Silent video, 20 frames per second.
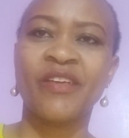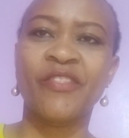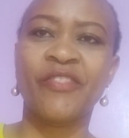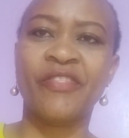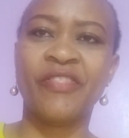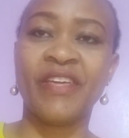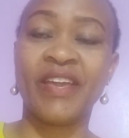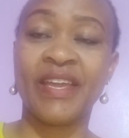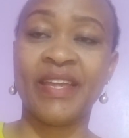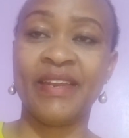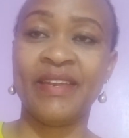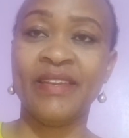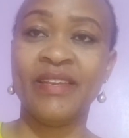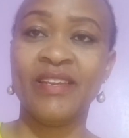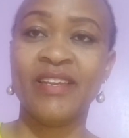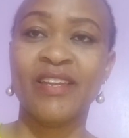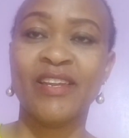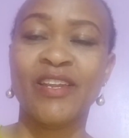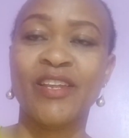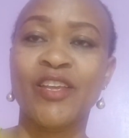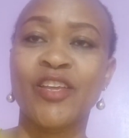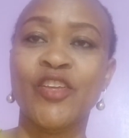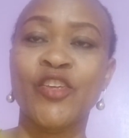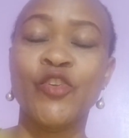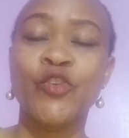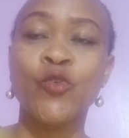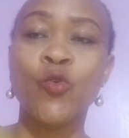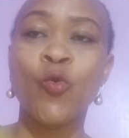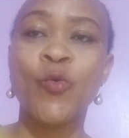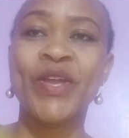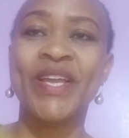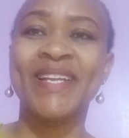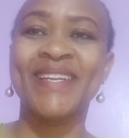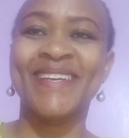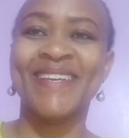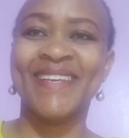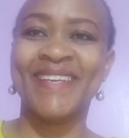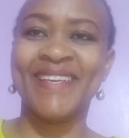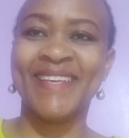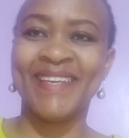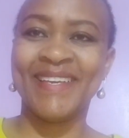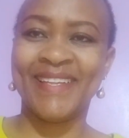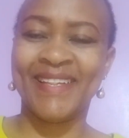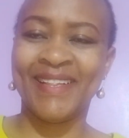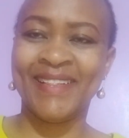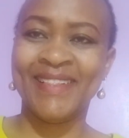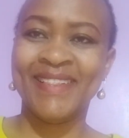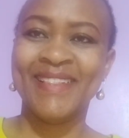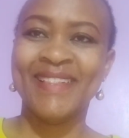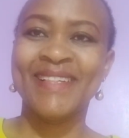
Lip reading: then you will heal